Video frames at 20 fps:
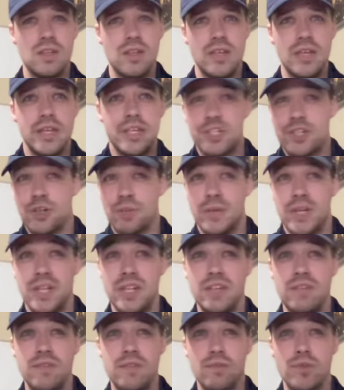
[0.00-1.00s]
instrument it
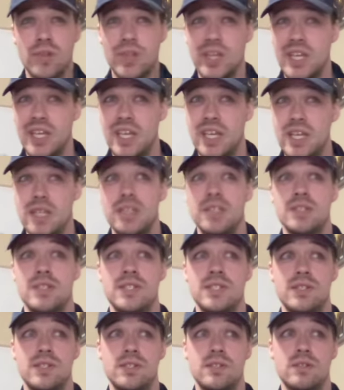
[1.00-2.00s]
even really
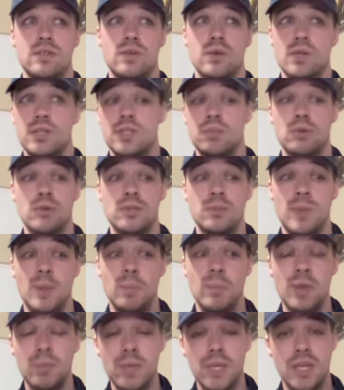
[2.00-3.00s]
is or is supposed to be
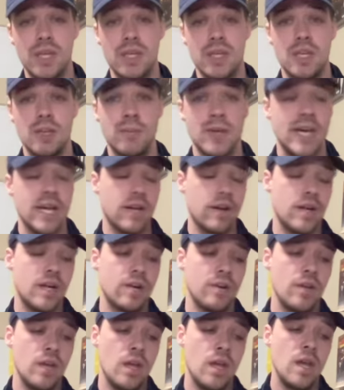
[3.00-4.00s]
mimicking in the background,